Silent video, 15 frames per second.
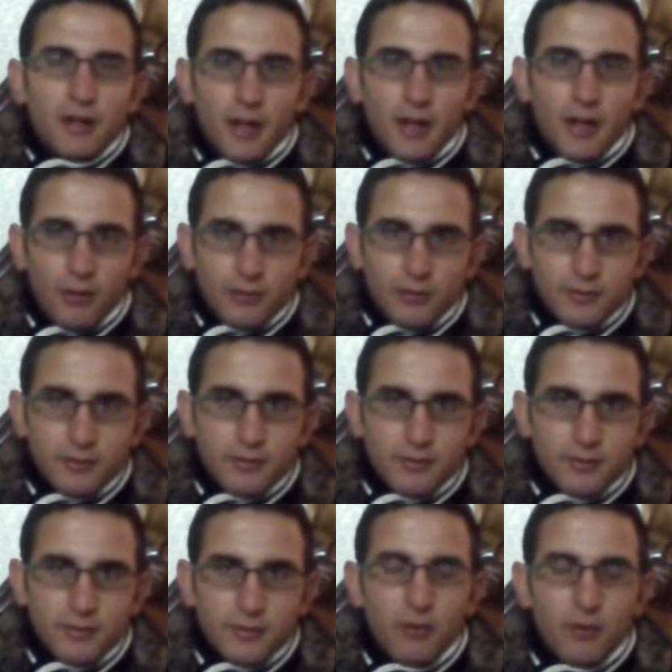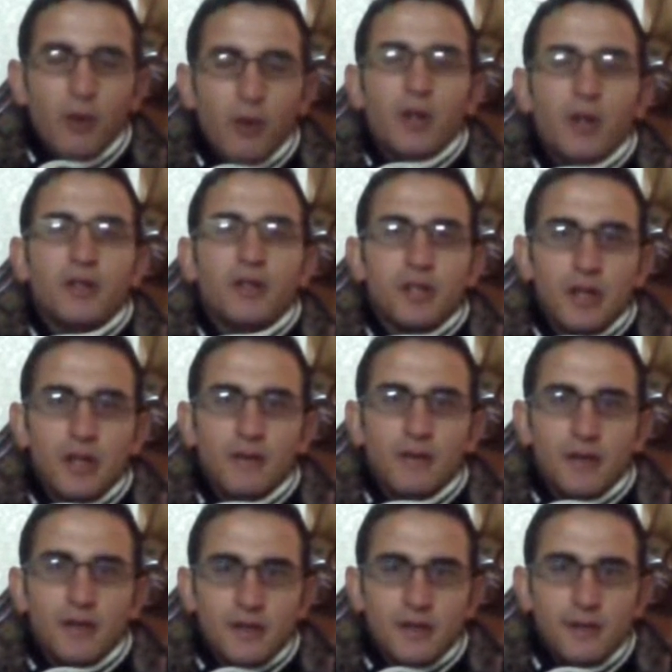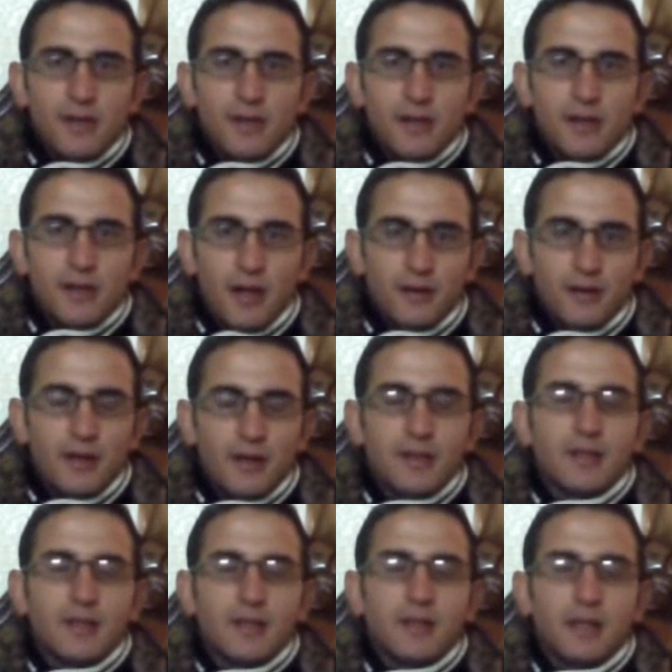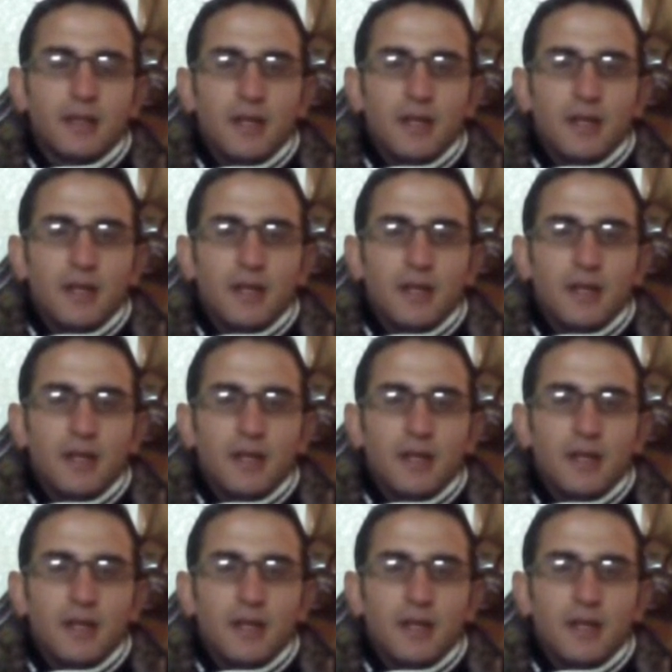to the solar system as we know it,